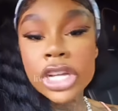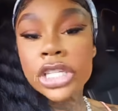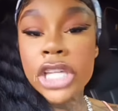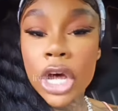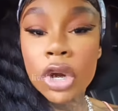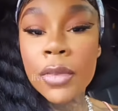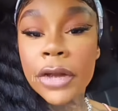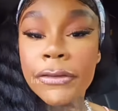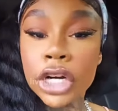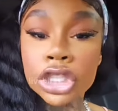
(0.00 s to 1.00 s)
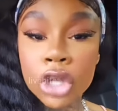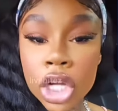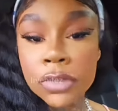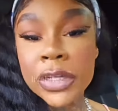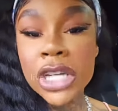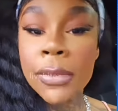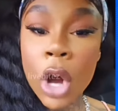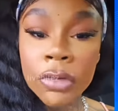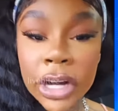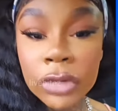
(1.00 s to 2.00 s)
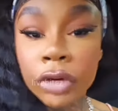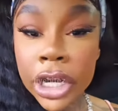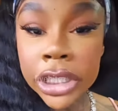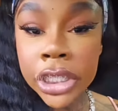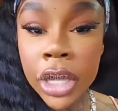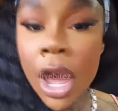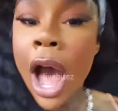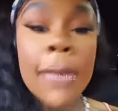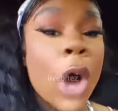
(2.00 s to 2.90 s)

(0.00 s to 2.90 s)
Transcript: I don't need to sell no bitch. I'm already rich.